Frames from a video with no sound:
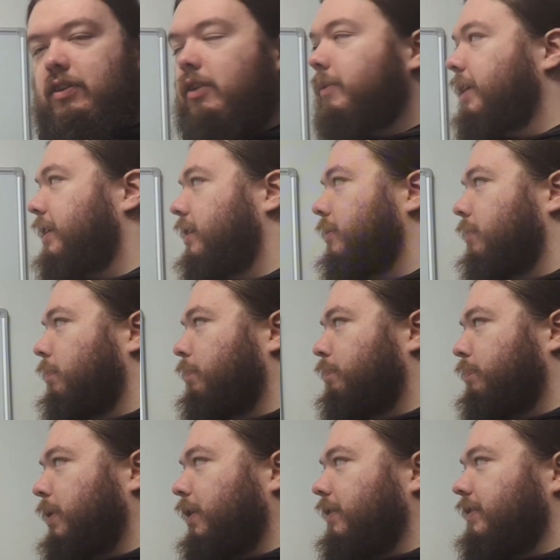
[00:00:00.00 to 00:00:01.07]
Jormungandr.
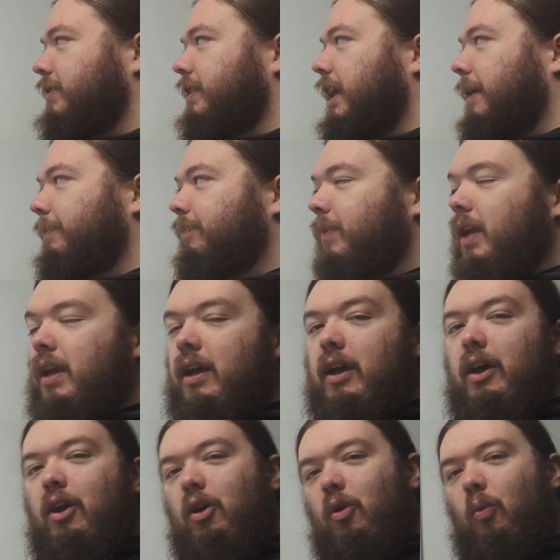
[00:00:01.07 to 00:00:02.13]
Ball slam.
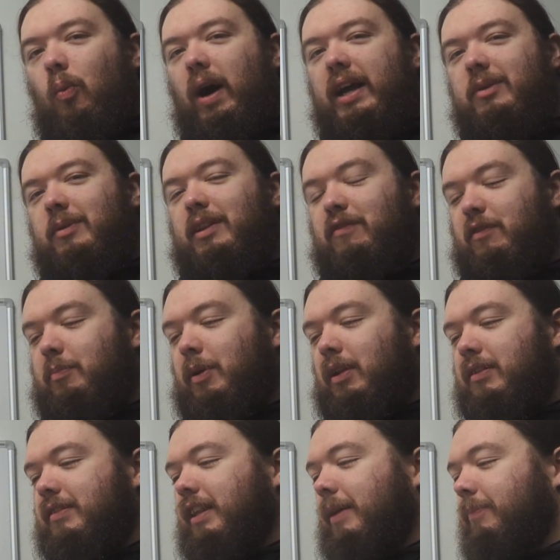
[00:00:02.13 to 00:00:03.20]
Why do we love the ball
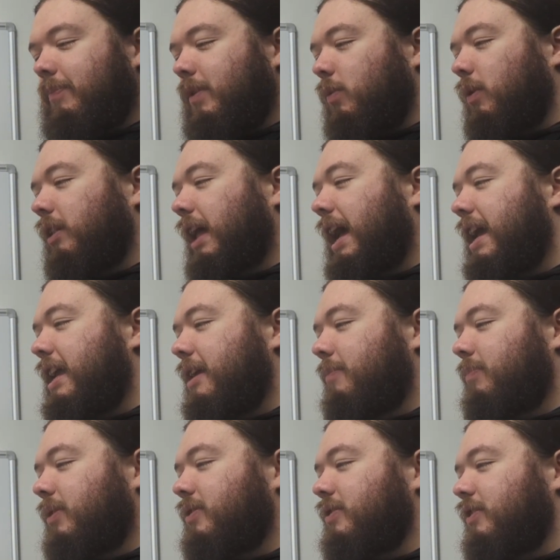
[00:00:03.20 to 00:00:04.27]
slam? Well, A,
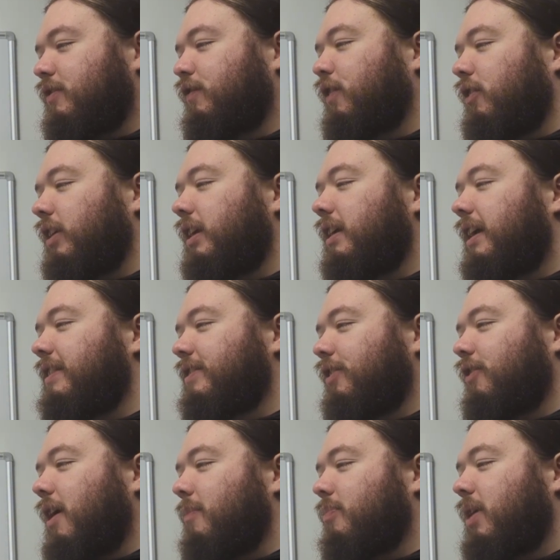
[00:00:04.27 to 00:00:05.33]
because it's funny. It's a
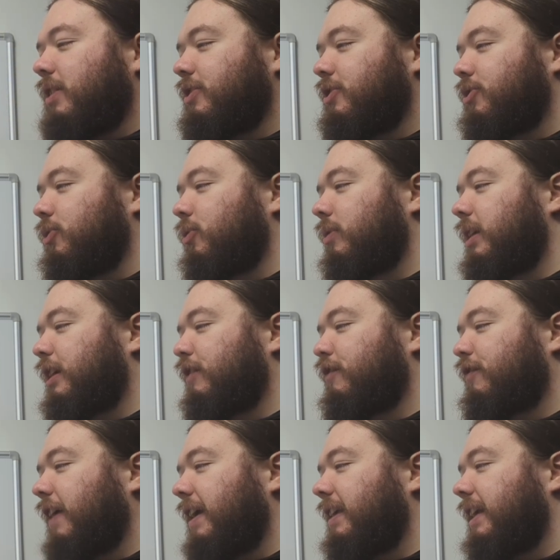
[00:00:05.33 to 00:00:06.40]
great pressure tool. You can
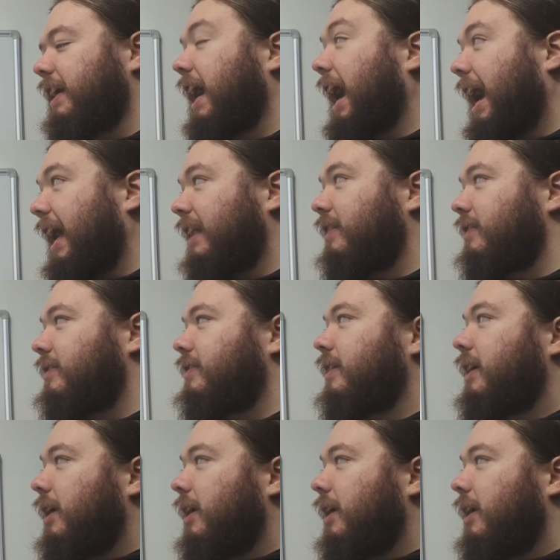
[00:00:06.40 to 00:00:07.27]
feint it, and